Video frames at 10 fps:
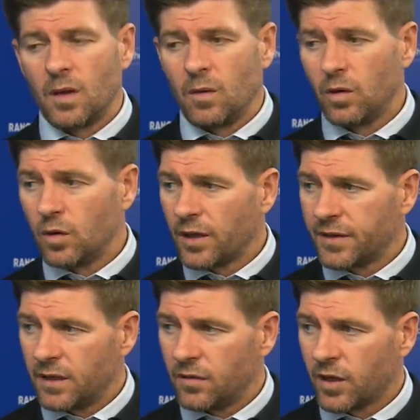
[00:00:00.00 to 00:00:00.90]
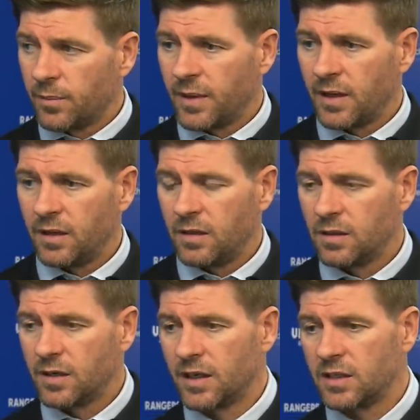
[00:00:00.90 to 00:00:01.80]
Well, look, I think you've got to pay
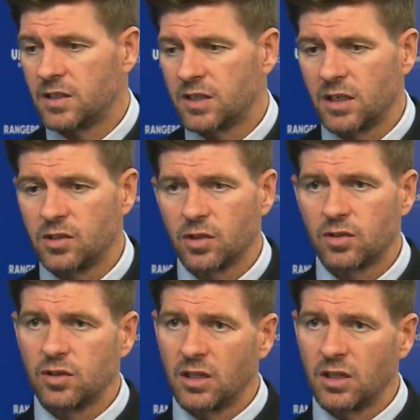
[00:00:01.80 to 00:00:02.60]
credit to St Johnstone.